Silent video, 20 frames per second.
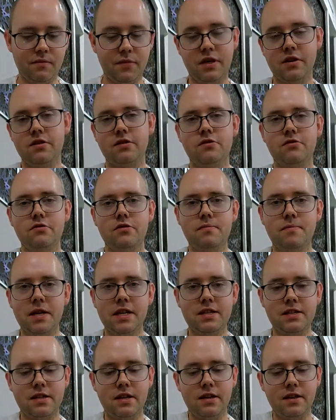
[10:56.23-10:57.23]
because
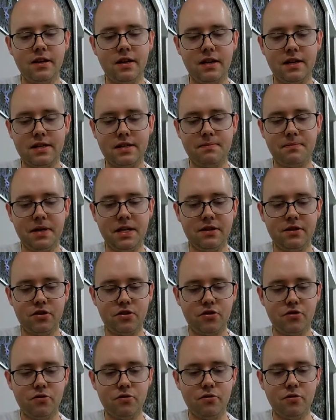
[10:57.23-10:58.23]
Uzbekistan has been
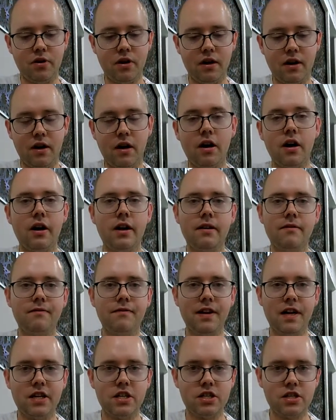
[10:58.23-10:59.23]
through a high
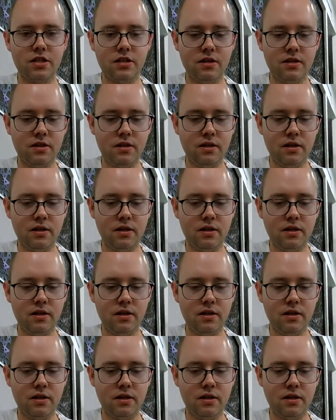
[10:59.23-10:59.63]
inflation.